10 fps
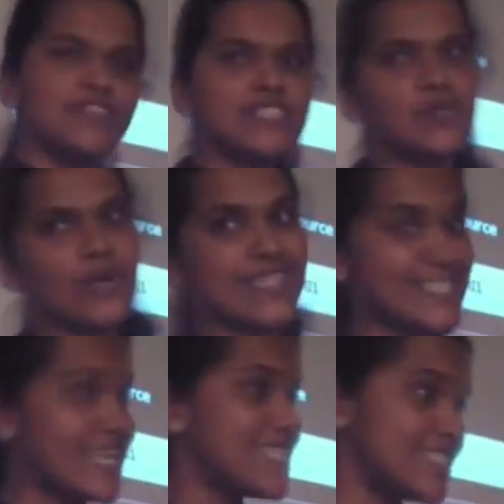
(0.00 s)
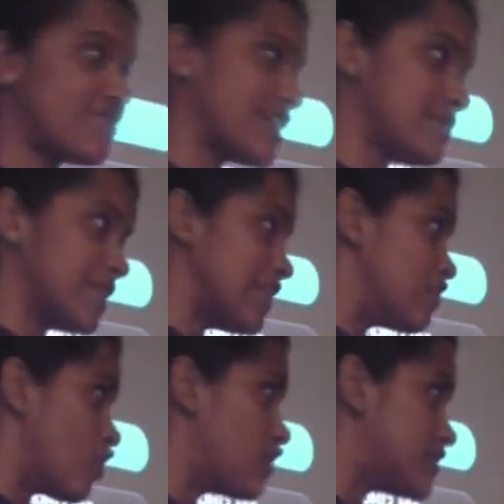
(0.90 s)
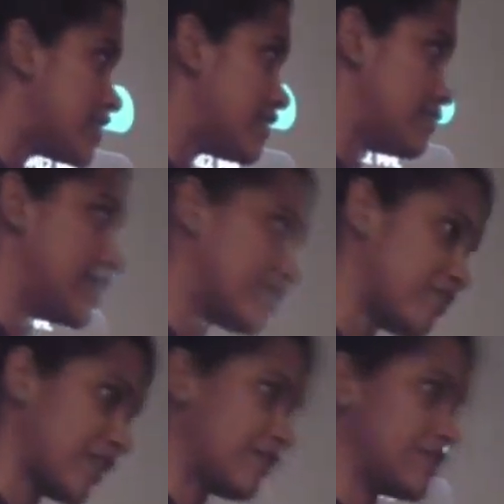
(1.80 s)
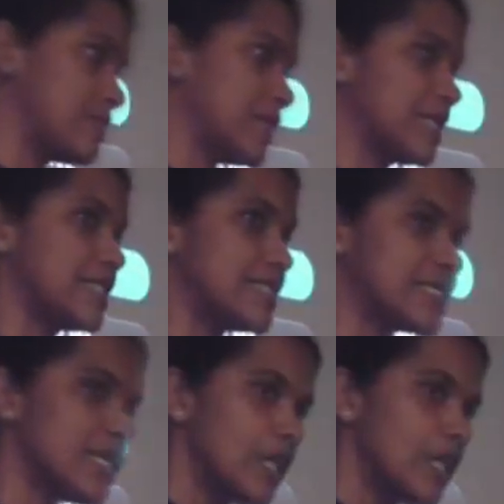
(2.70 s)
the reason why the Science Center has been involved in the Maker Faire is because